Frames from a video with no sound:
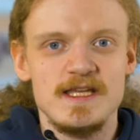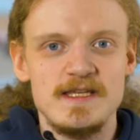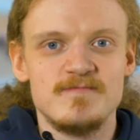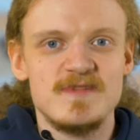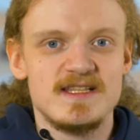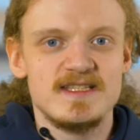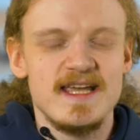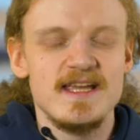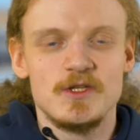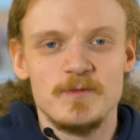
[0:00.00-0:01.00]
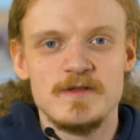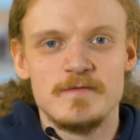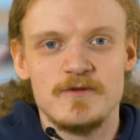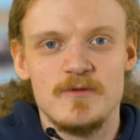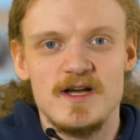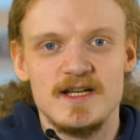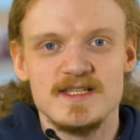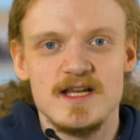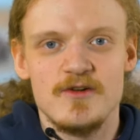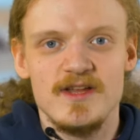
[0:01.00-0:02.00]
He did take the win from
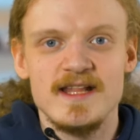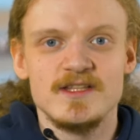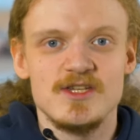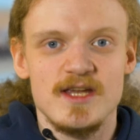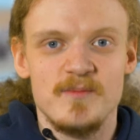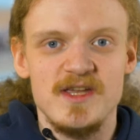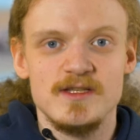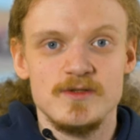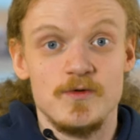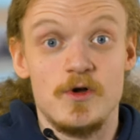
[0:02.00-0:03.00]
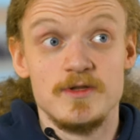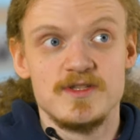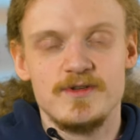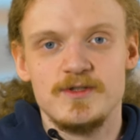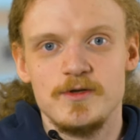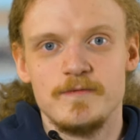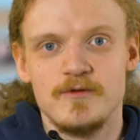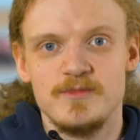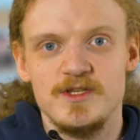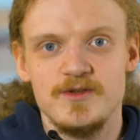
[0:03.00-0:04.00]
Alizari and Jack Beaton, who also returned
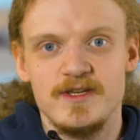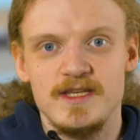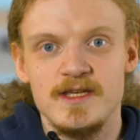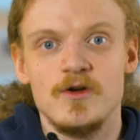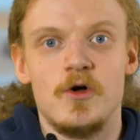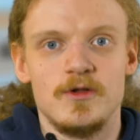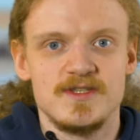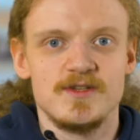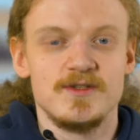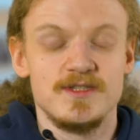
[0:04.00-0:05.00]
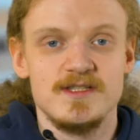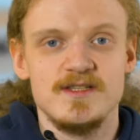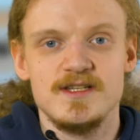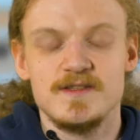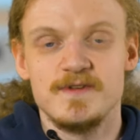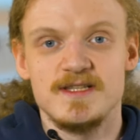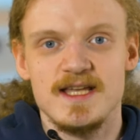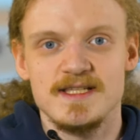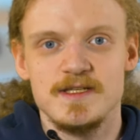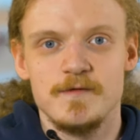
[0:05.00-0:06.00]
from the UAE, also continued his
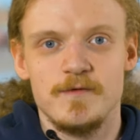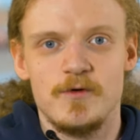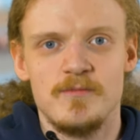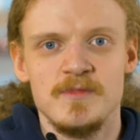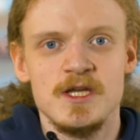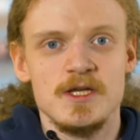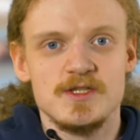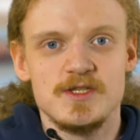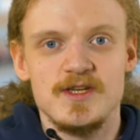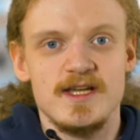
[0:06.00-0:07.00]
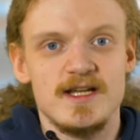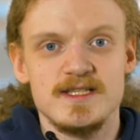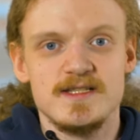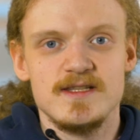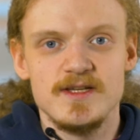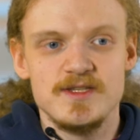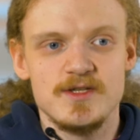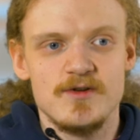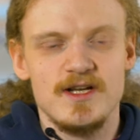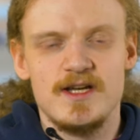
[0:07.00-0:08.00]
fantastic form. So yeah, that's a nice
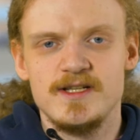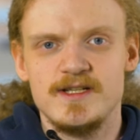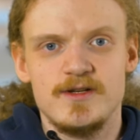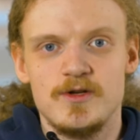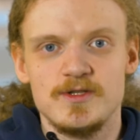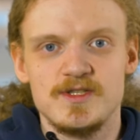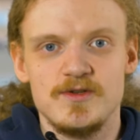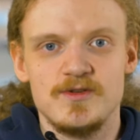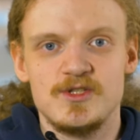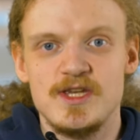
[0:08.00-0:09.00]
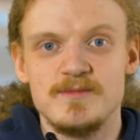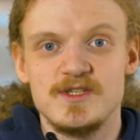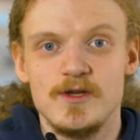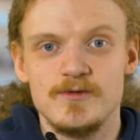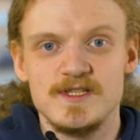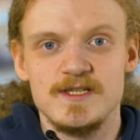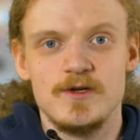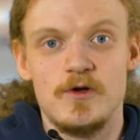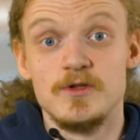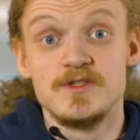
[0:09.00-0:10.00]
storyline. And then also James Agosi
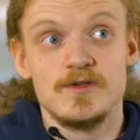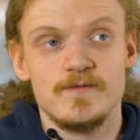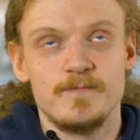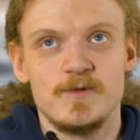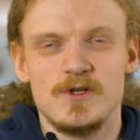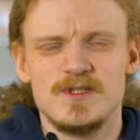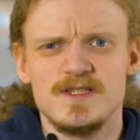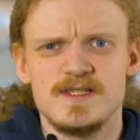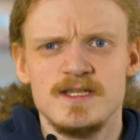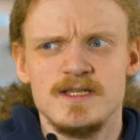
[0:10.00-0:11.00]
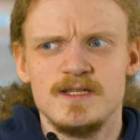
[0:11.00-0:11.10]
also got his,